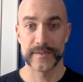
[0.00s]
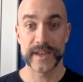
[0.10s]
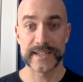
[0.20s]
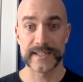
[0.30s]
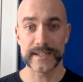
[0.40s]
The
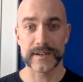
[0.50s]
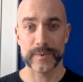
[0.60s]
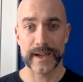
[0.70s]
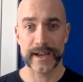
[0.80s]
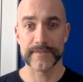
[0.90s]
idea we
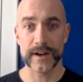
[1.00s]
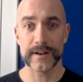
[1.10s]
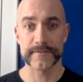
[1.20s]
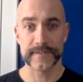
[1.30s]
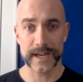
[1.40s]
have
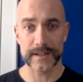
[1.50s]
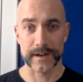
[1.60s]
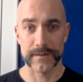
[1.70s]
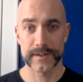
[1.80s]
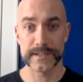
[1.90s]
of
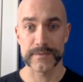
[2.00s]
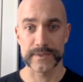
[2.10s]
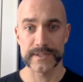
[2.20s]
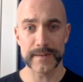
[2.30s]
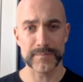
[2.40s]
yellow doesn't
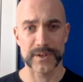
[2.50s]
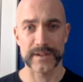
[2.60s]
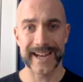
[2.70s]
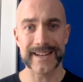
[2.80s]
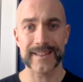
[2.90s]
resemble
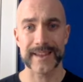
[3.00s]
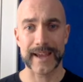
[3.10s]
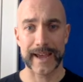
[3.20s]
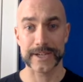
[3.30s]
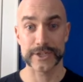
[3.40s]
anything
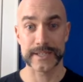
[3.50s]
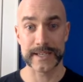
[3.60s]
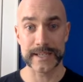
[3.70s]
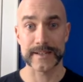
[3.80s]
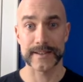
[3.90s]
actually
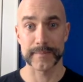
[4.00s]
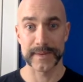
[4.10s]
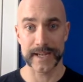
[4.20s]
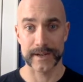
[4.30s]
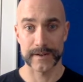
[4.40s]
in the
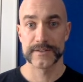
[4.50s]
banana.